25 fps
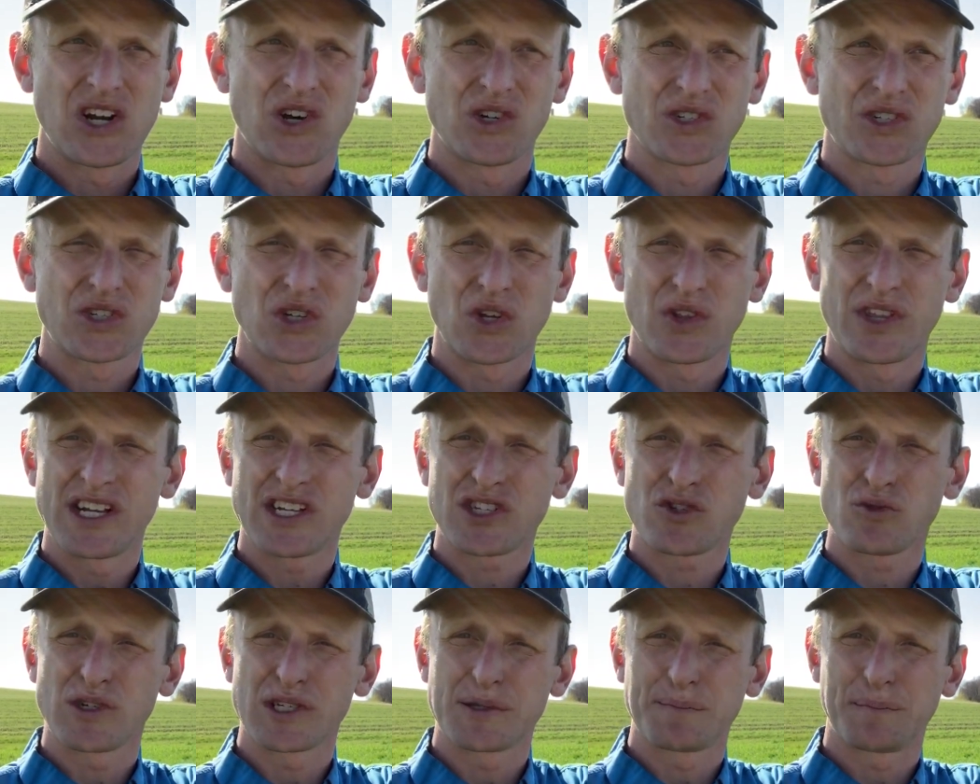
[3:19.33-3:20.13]
So
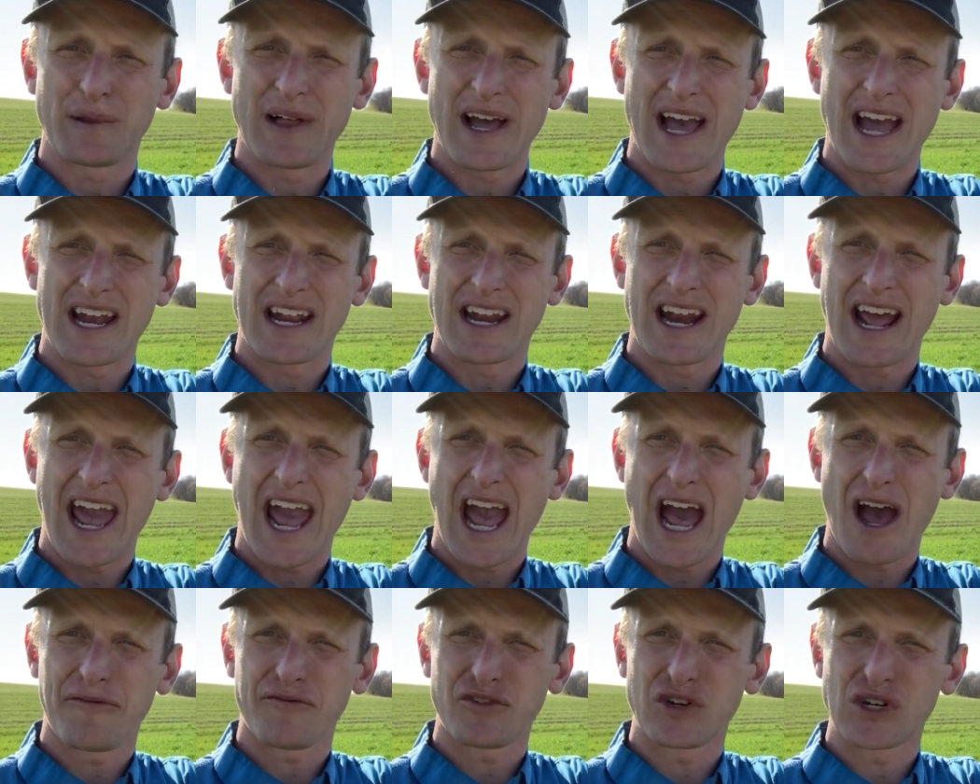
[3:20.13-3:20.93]
this was planted
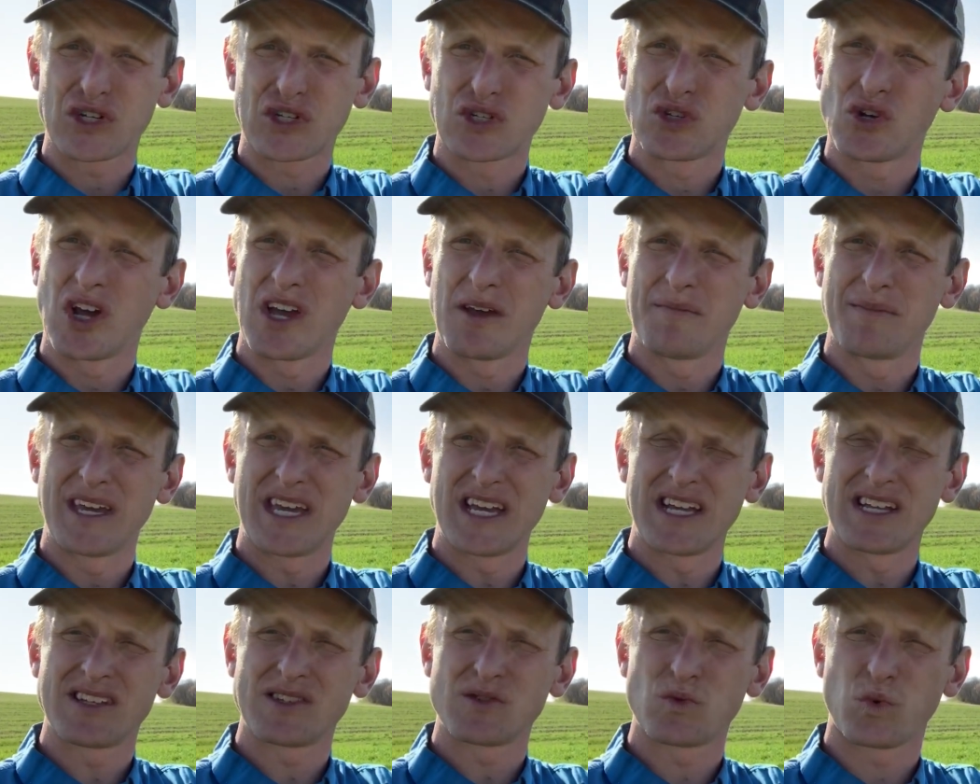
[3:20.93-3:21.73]
after
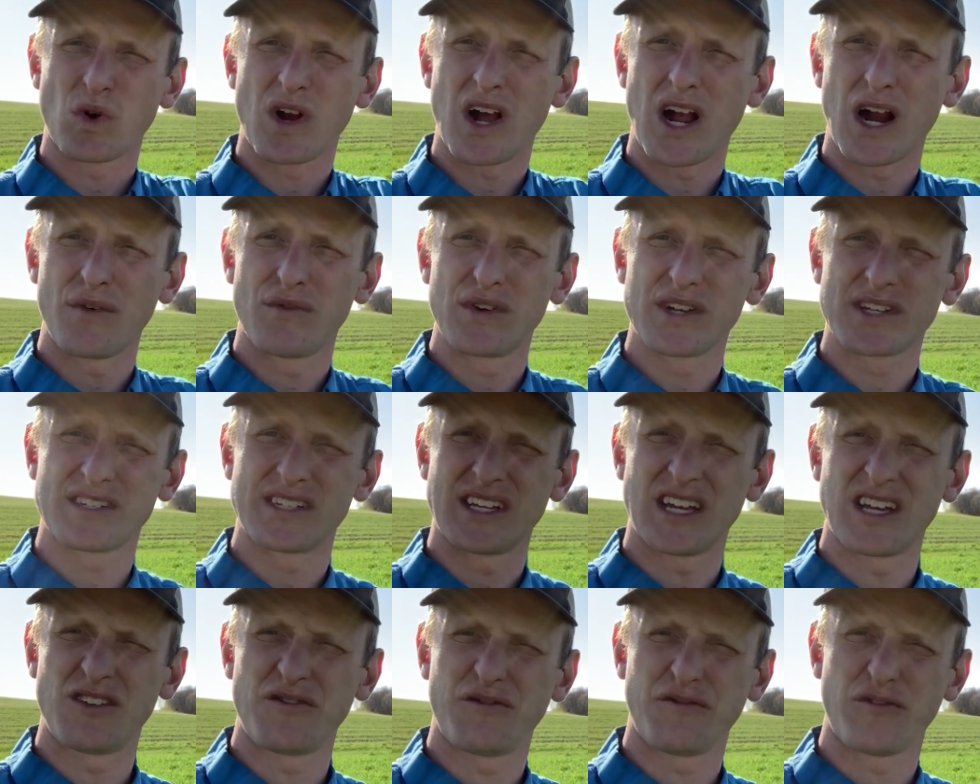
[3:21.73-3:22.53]
soybeans were
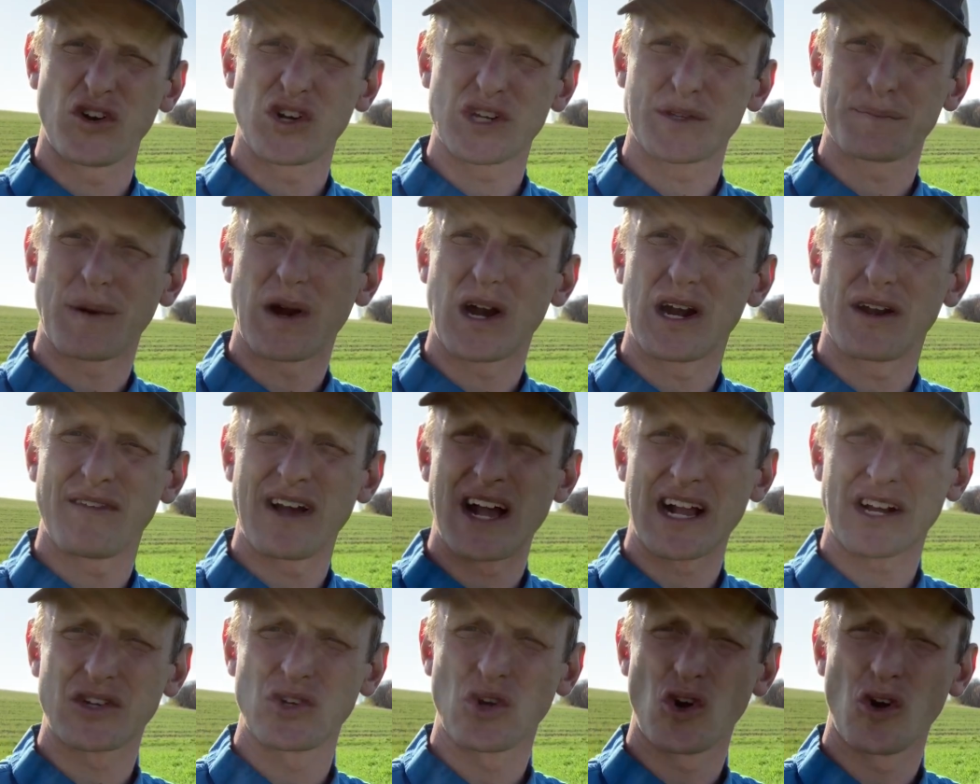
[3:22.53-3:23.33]
harvested first part of
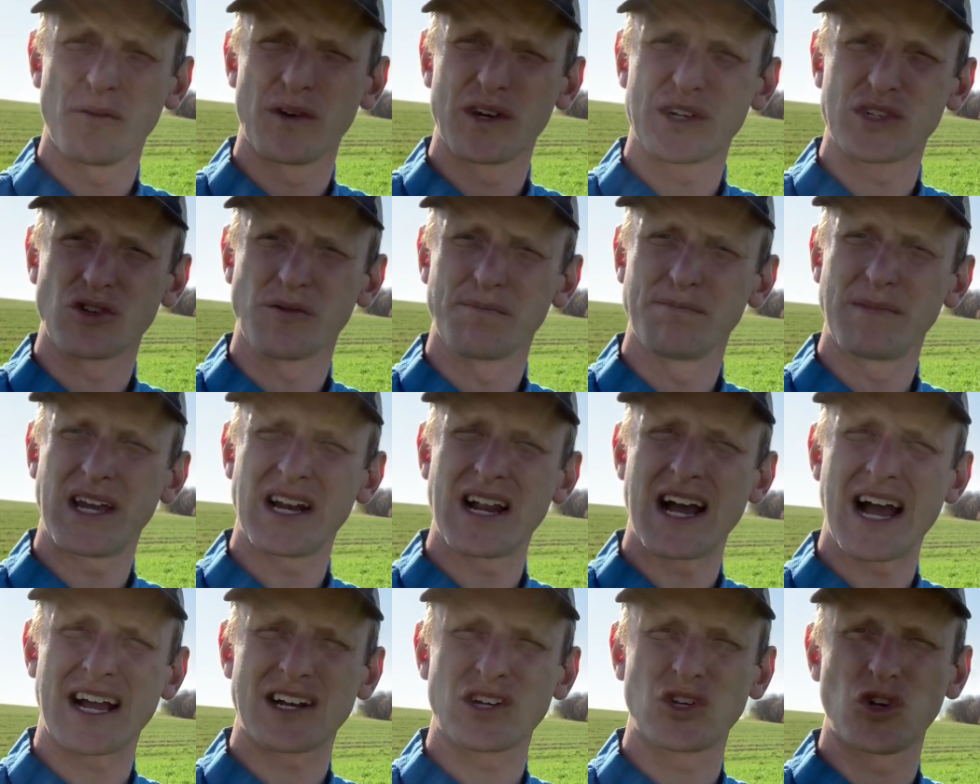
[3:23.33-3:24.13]
October. So
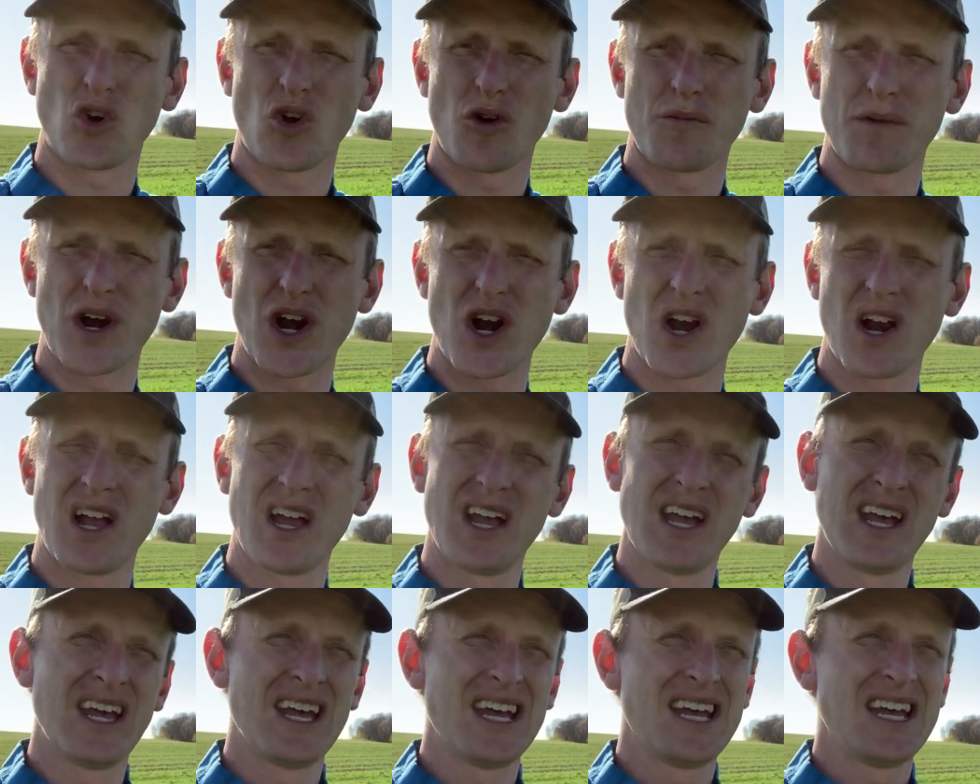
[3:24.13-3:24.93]
mid-October,
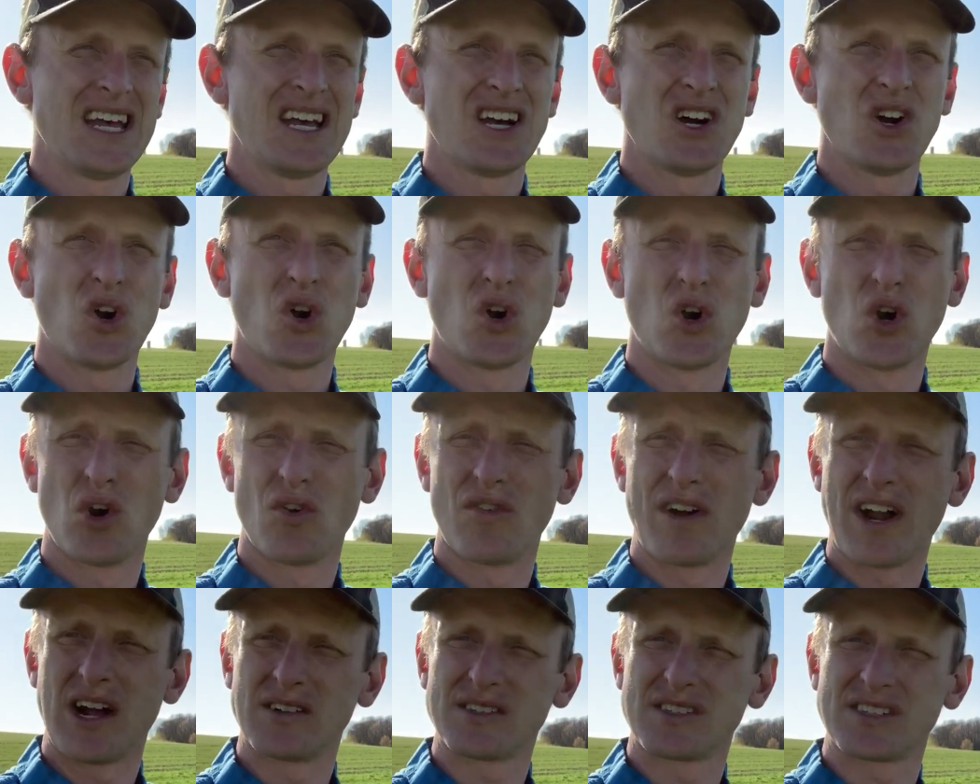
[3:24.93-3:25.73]

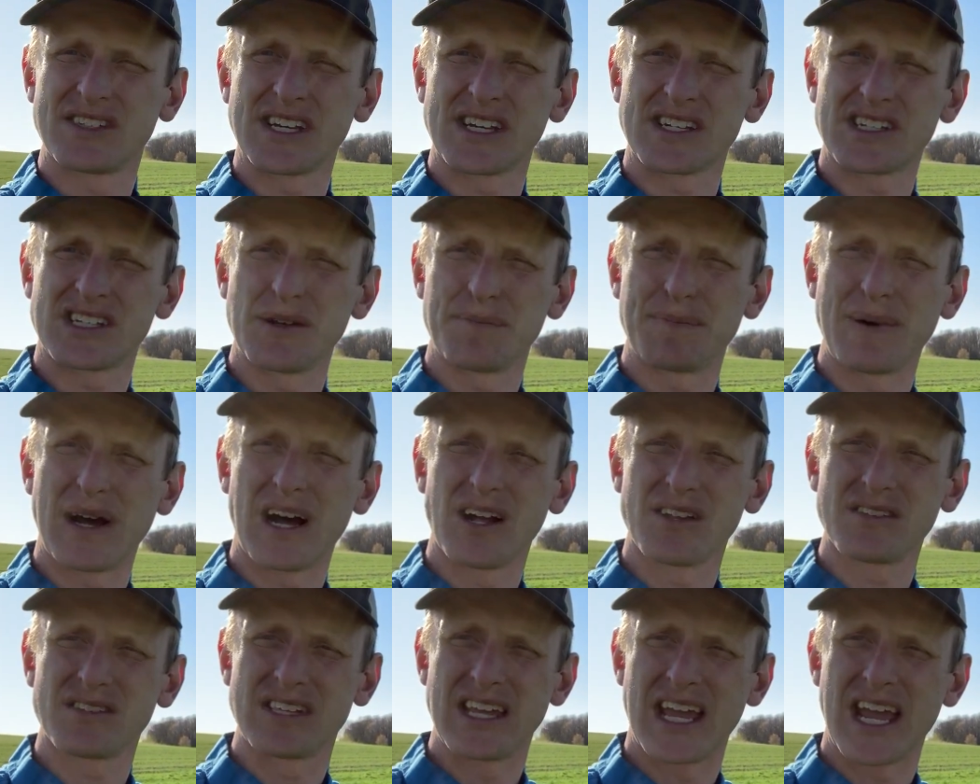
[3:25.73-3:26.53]
around 60
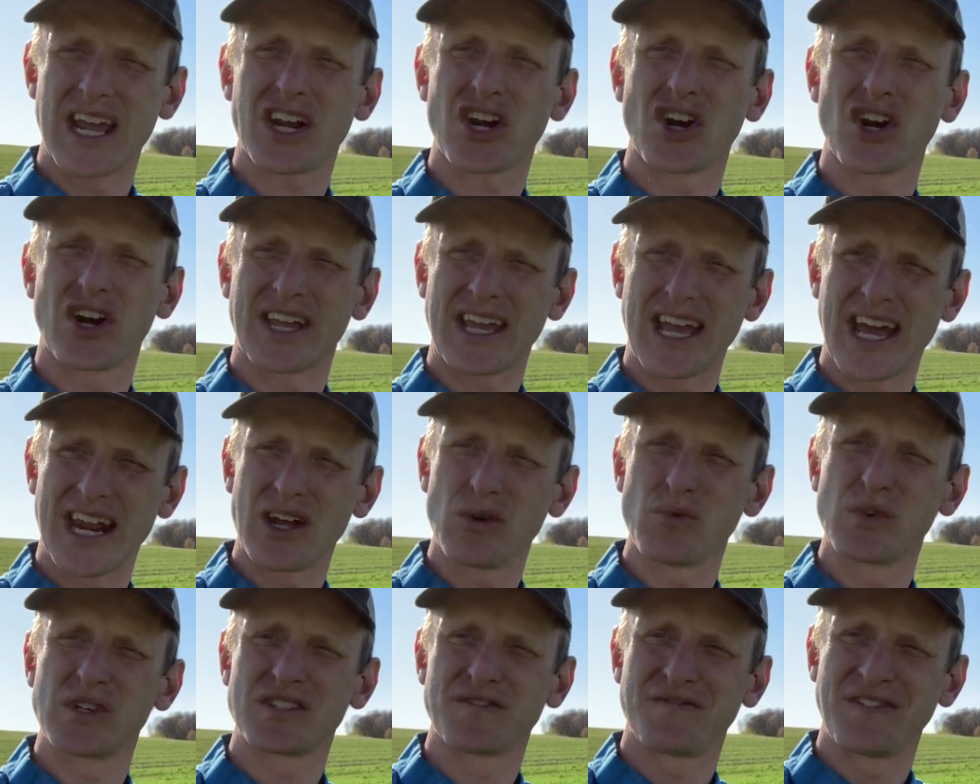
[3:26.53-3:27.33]
pounds the acre. Again,
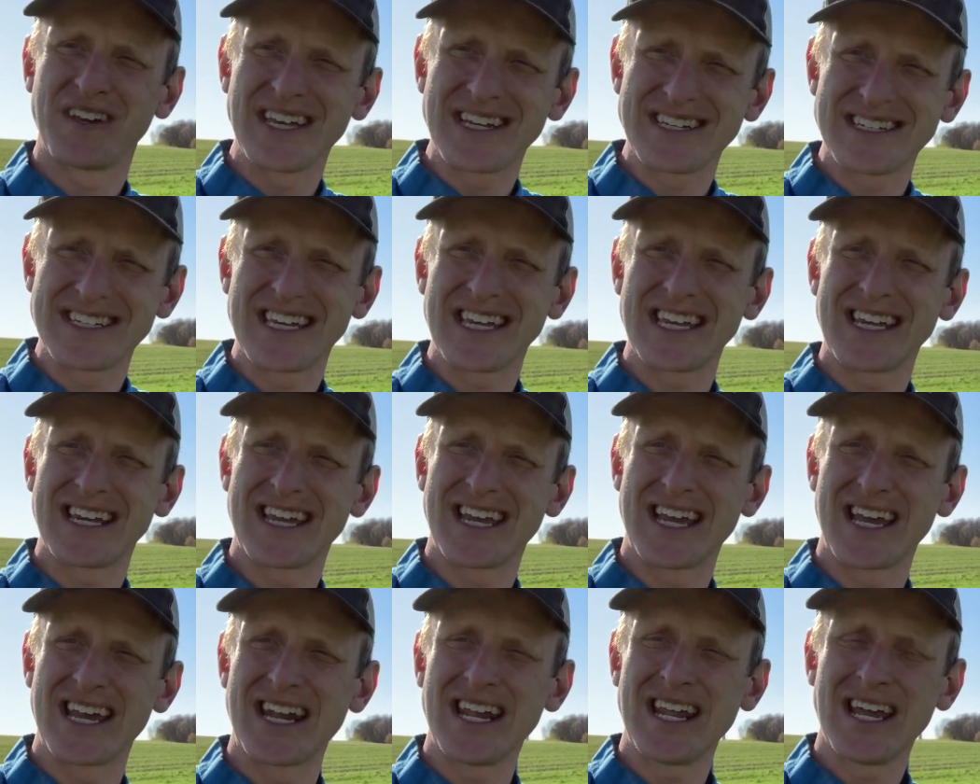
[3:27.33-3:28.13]
it was VT'd
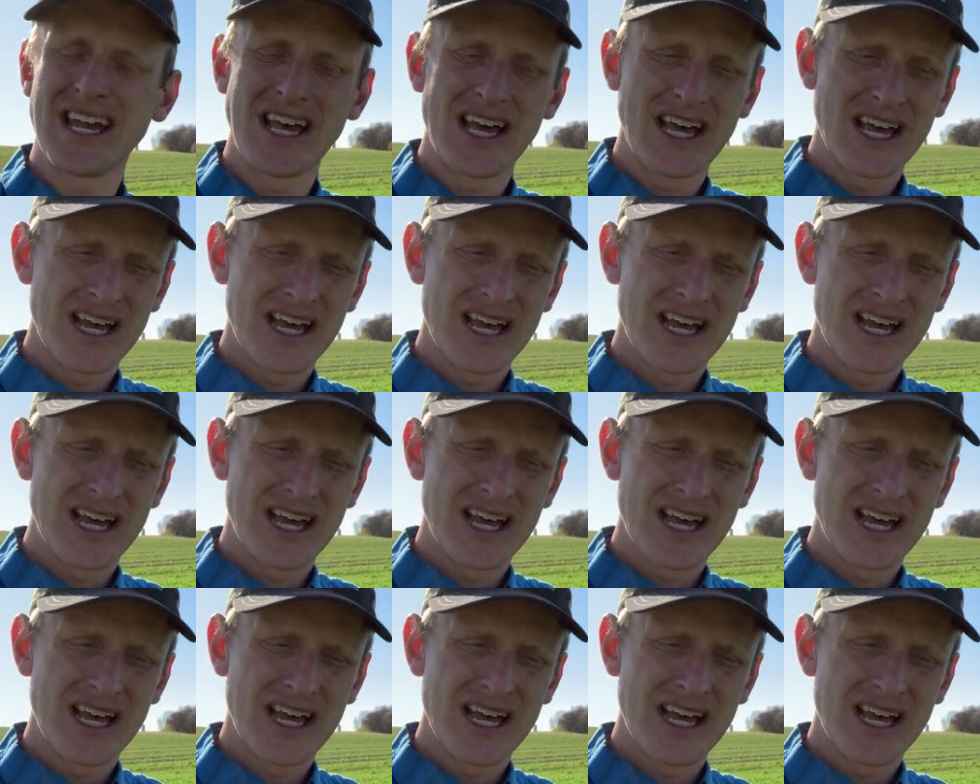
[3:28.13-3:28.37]
in.